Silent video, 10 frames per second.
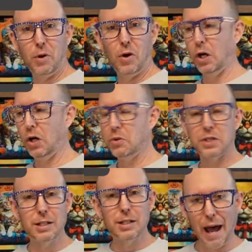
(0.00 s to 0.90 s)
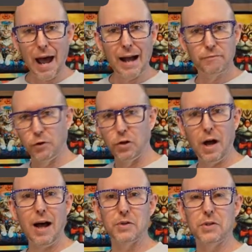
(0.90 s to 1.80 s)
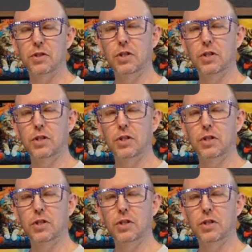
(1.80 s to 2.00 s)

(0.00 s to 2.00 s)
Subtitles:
Palm Coast, and it's a packed full house.